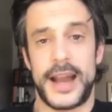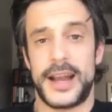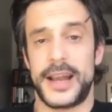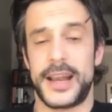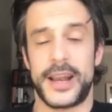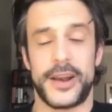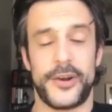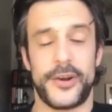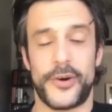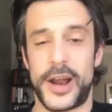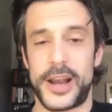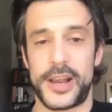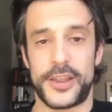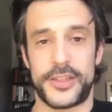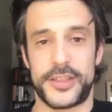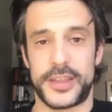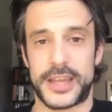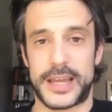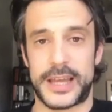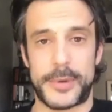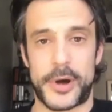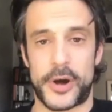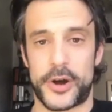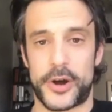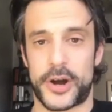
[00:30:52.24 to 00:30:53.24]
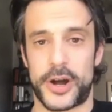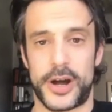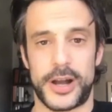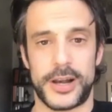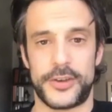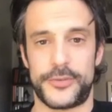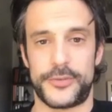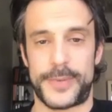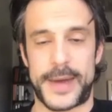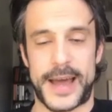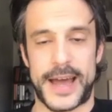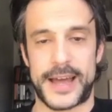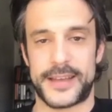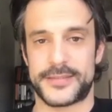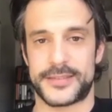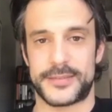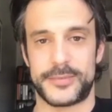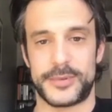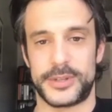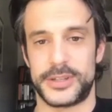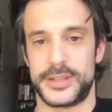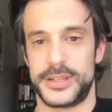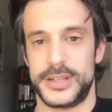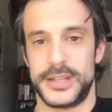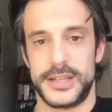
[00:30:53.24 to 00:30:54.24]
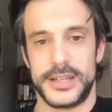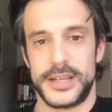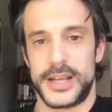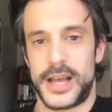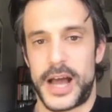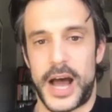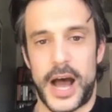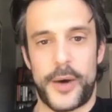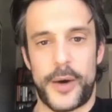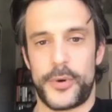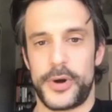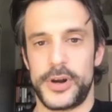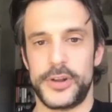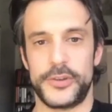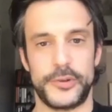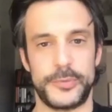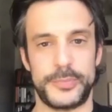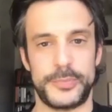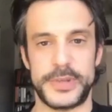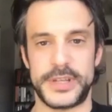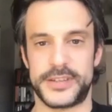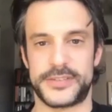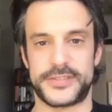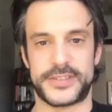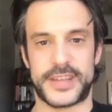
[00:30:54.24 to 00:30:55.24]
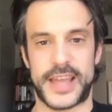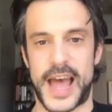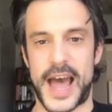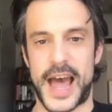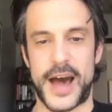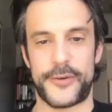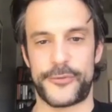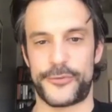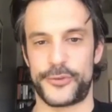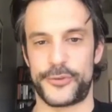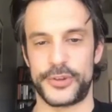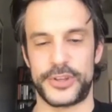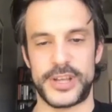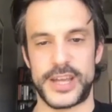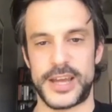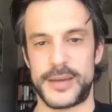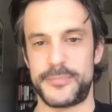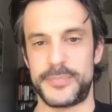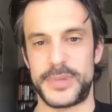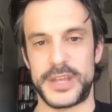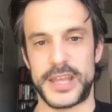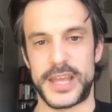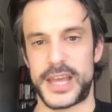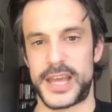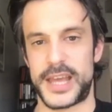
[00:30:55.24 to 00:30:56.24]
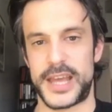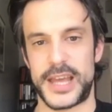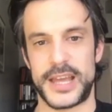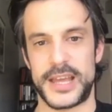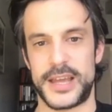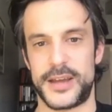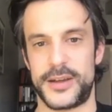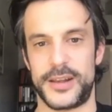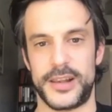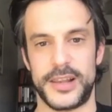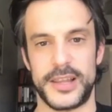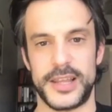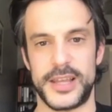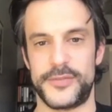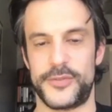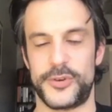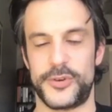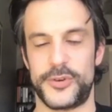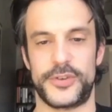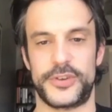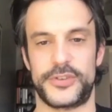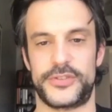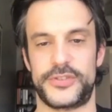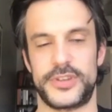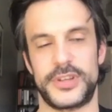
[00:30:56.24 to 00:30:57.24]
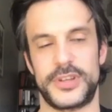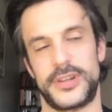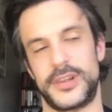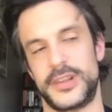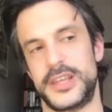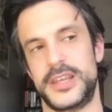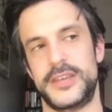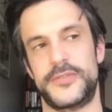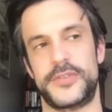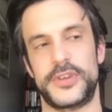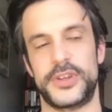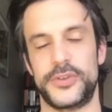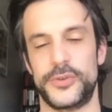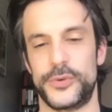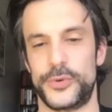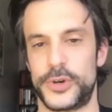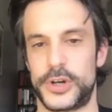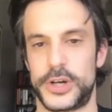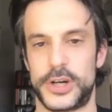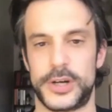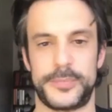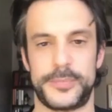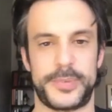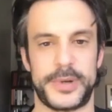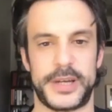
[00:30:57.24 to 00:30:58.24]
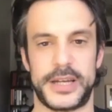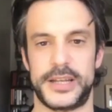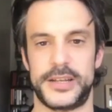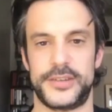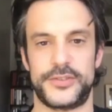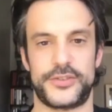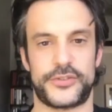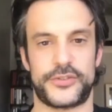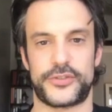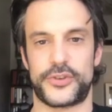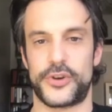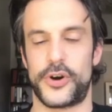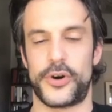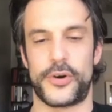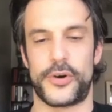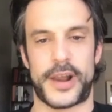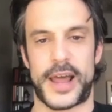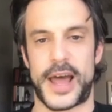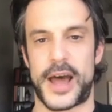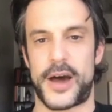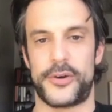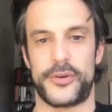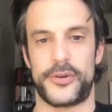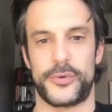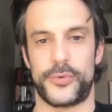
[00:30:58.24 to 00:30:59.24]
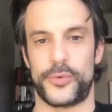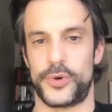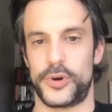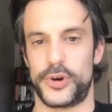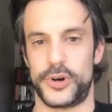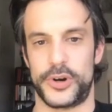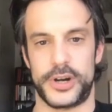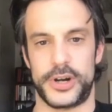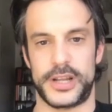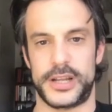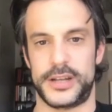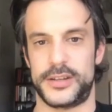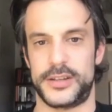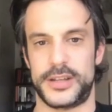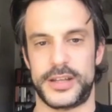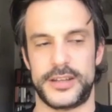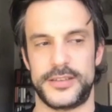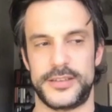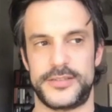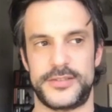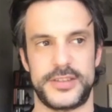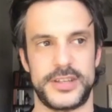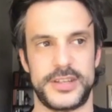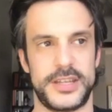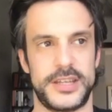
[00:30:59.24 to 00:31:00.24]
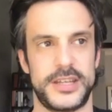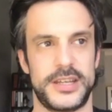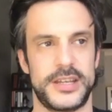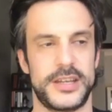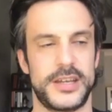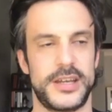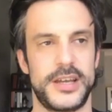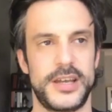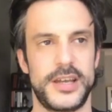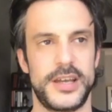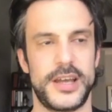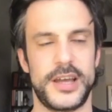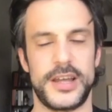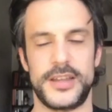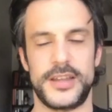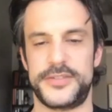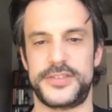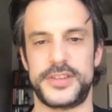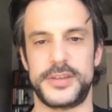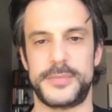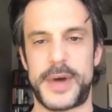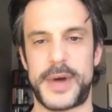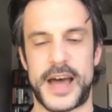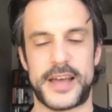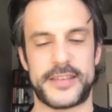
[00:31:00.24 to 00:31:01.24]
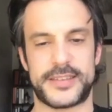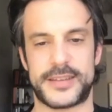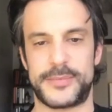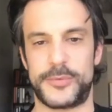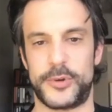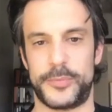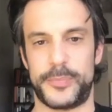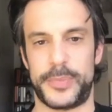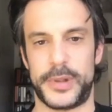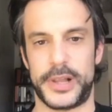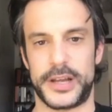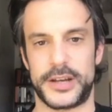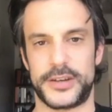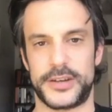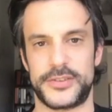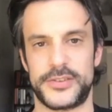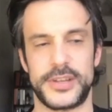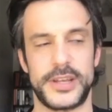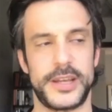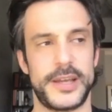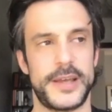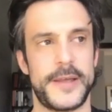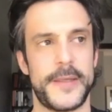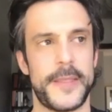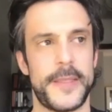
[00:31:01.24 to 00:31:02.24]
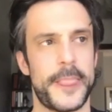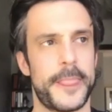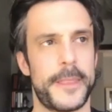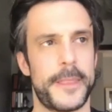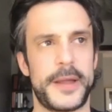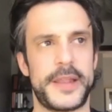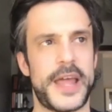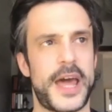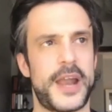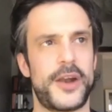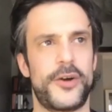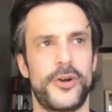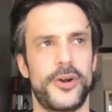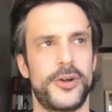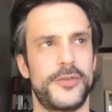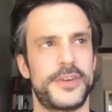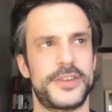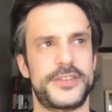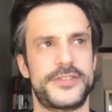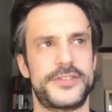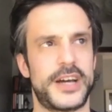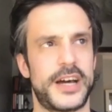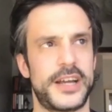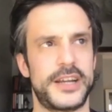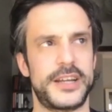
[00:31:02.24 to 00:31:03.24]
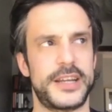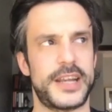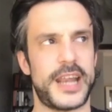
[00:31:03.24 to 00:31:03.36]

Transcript: I didn't know anything about college basketball. I wanted to be a scout for the NBA and leave over live in Europe and just go around the world and, and see and see basketball players. And then all of a sudden it